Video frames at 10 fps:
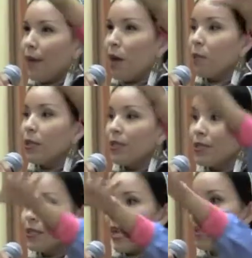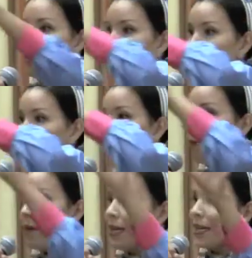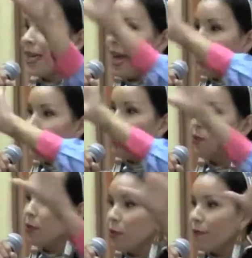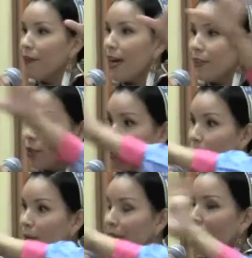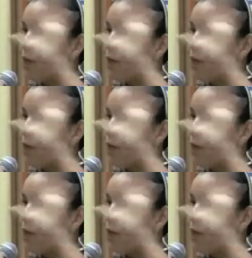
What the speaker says: Alberta, Saskatchewan, Manitoba, and Canada is where you'll find the Cree,